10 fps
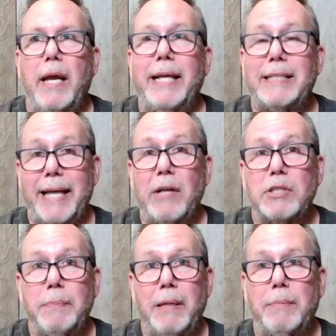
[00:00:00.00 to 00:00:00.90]
And
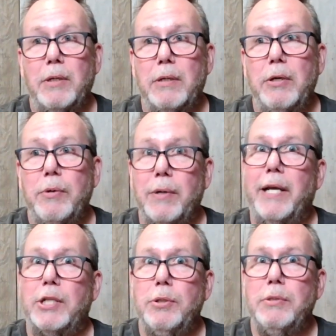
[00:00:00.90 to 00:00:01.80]
salespeople who are
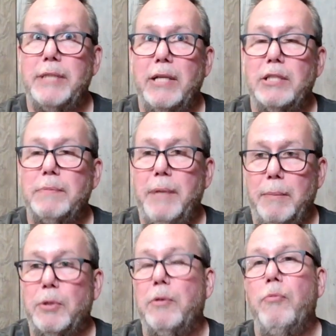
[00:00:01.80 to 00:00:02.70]
like true
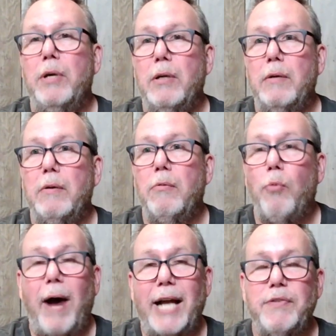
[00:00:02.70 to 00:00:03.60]
salespeople will
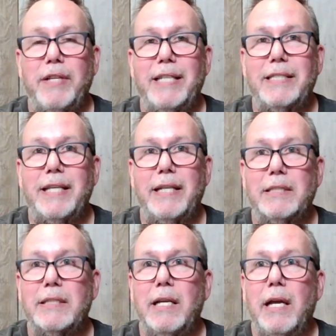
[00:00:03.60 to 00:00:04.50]
watch for these
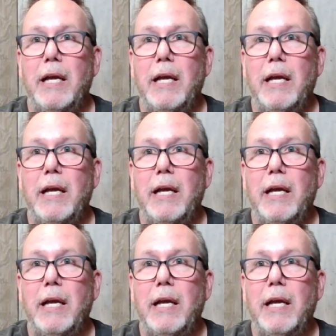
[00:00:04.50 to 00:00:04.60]
things.